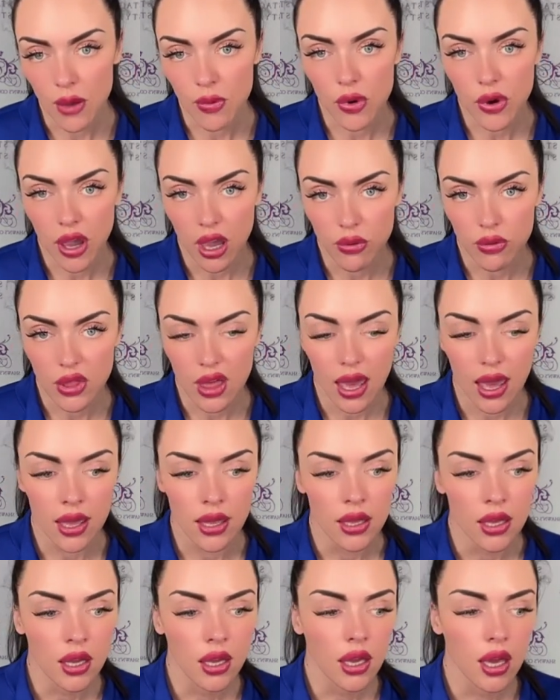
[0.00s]
I'm okay with
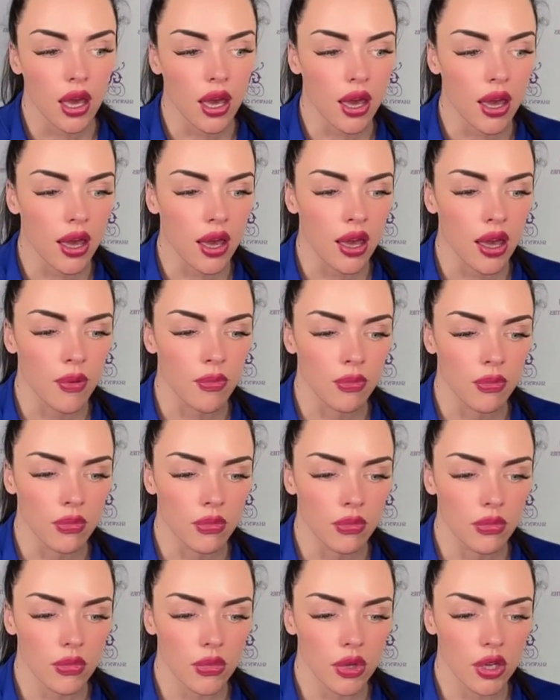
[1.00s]
that.
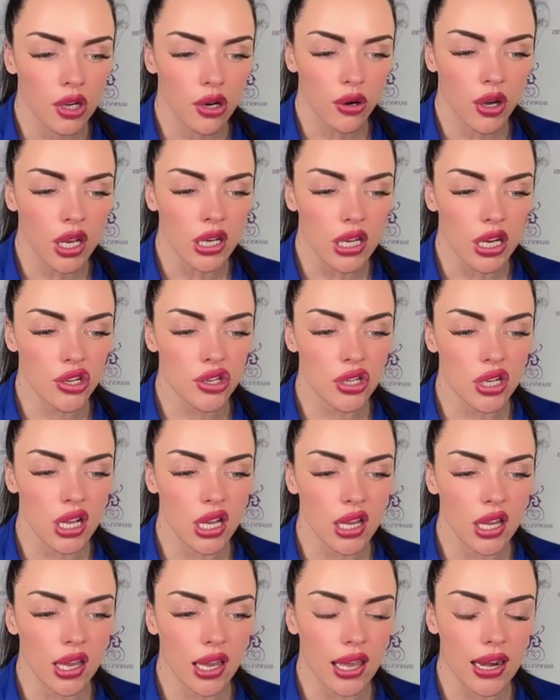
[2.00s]
Um, you know,
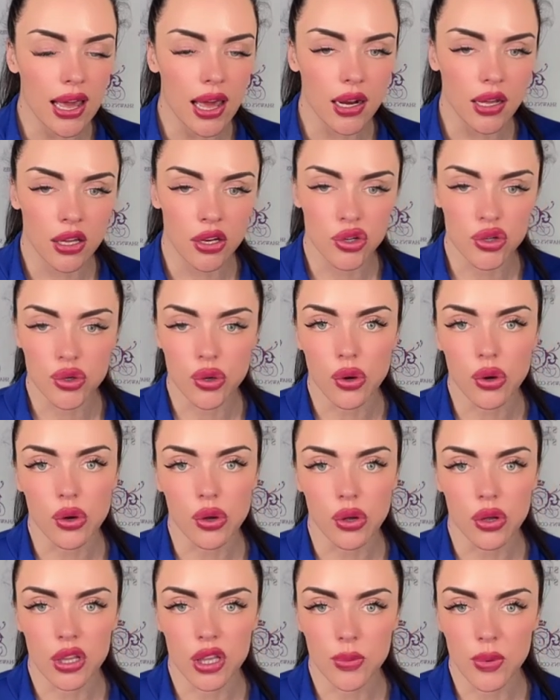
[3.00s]
conditioning can get out of
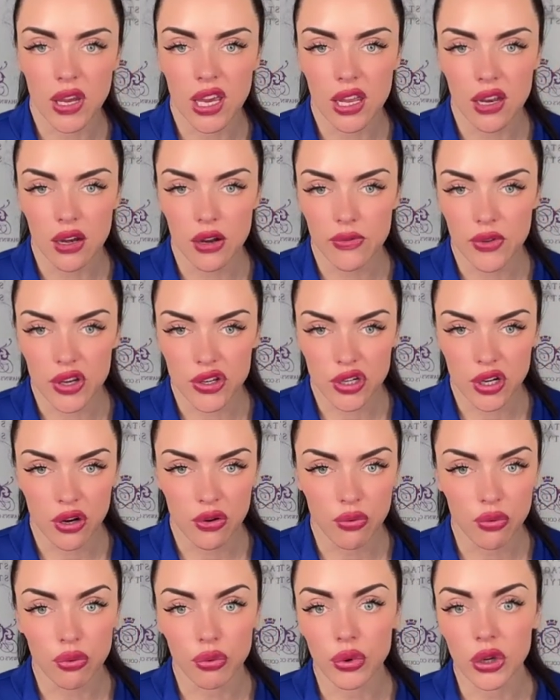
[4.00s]
control in the bikini
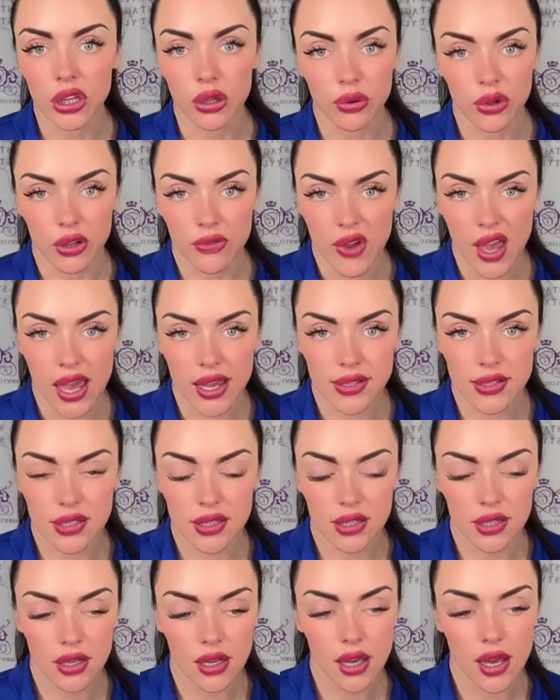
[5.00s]
division really, really
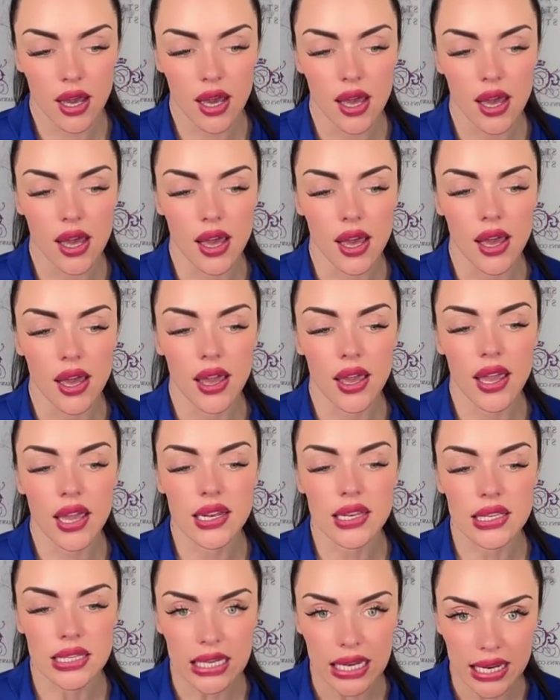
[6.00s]
fast. Uh,
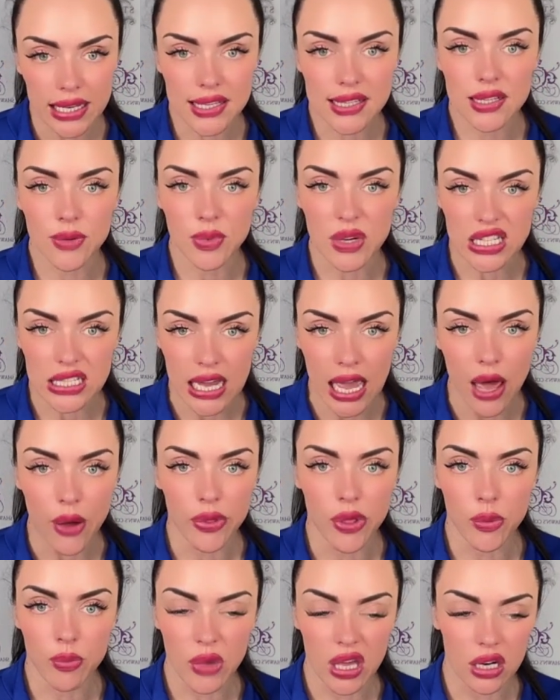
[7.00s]
it needs to be
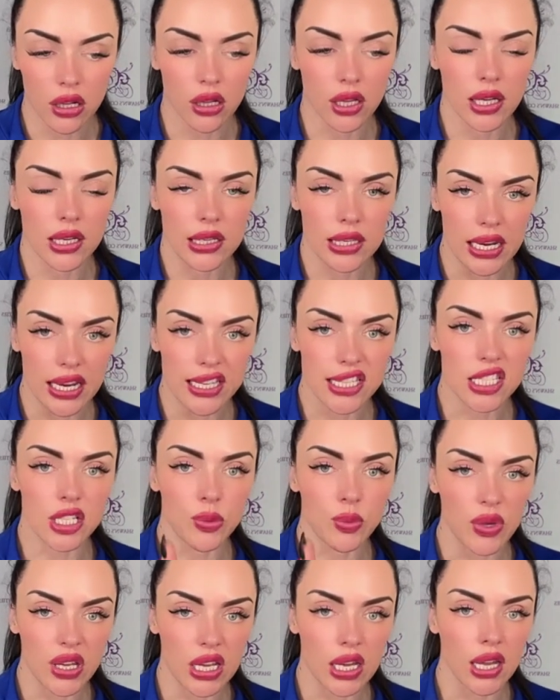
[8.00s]
down the middle. It
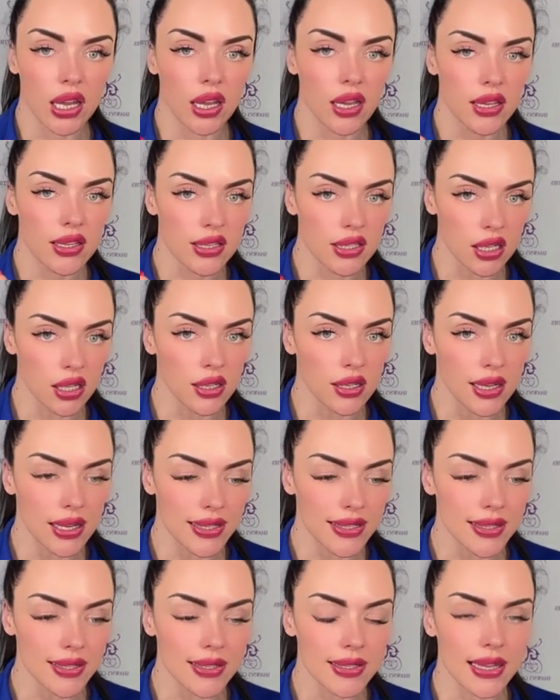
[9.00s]
needs to be, it still
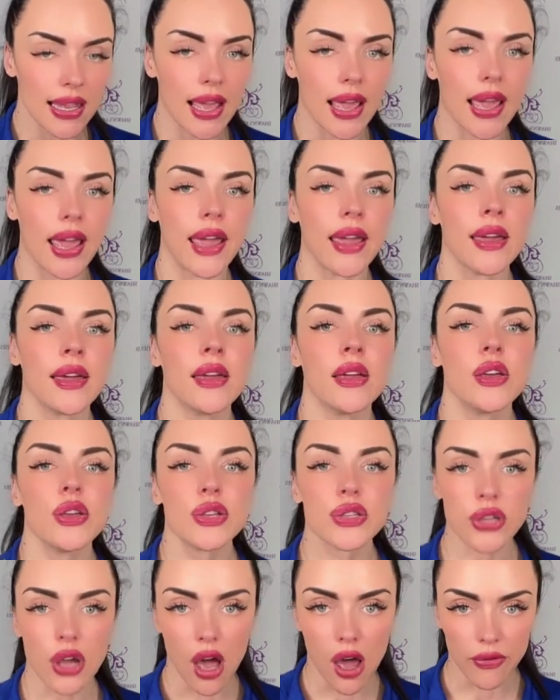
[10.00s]
needs to stay
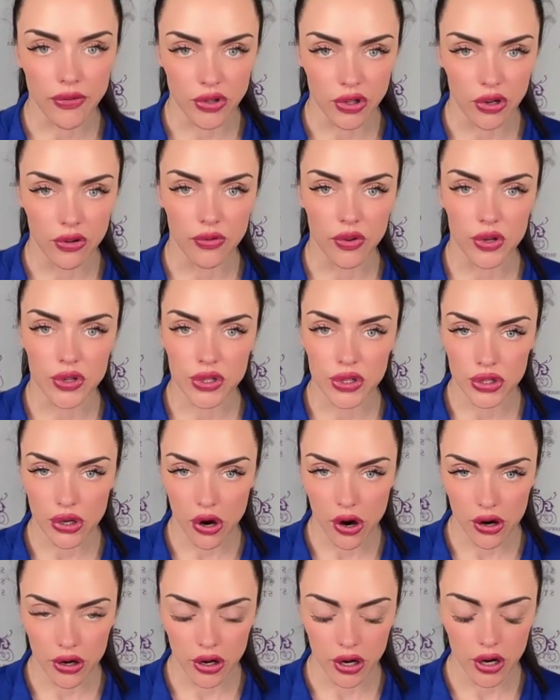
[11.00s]
softer
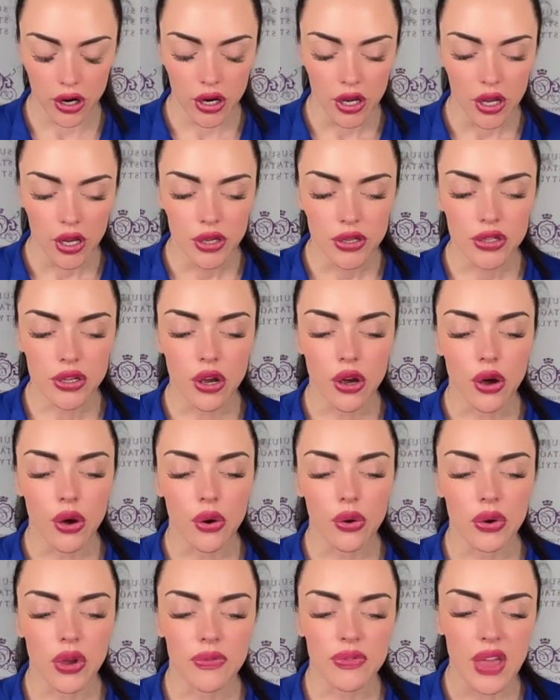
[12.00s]
versus harder.
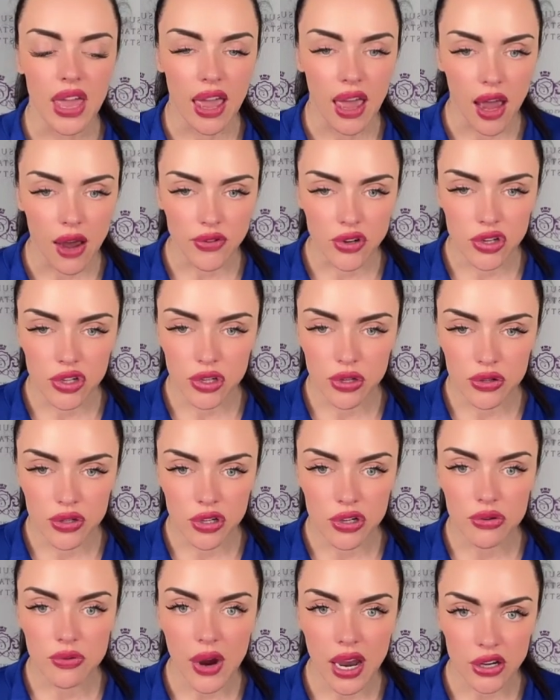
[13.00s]
So if they have to
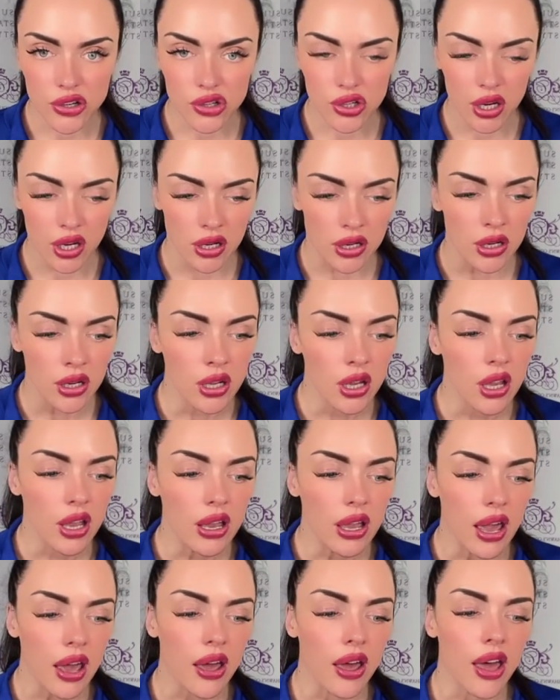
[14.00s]
choose a direction,
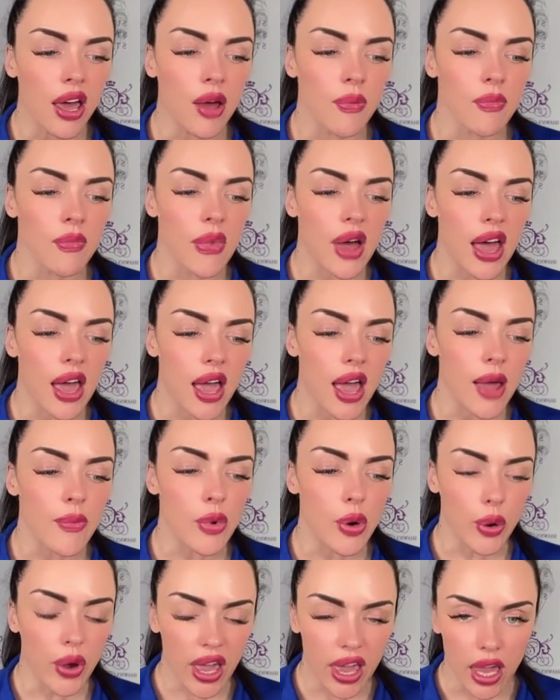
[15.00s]
um,
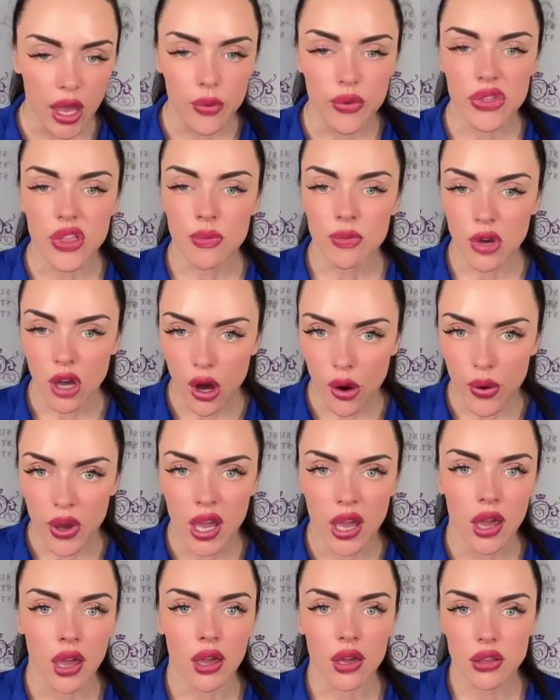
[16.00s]
I, I'm okay with them
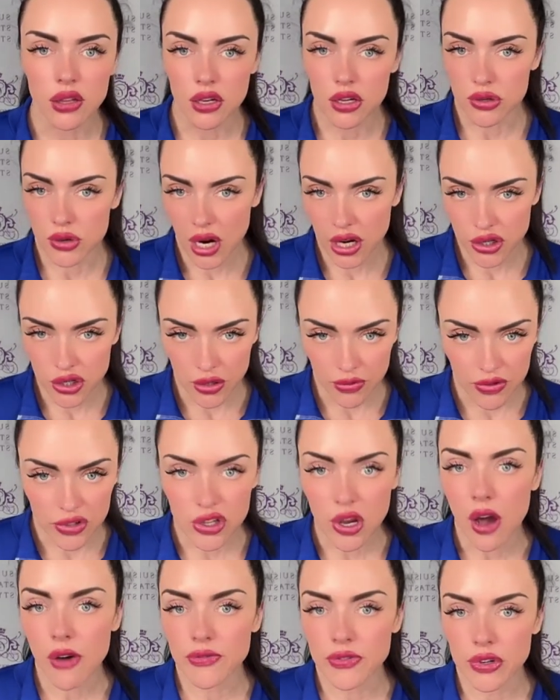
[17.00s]
going the direction
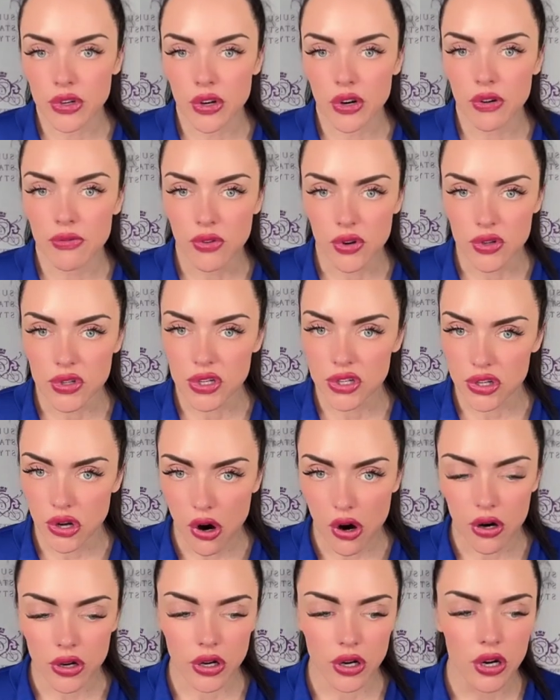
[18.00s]
of softer
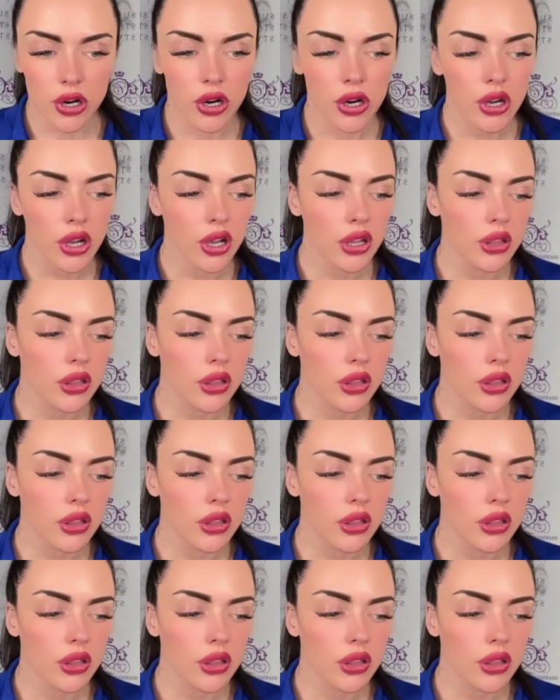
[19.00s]
versus harder.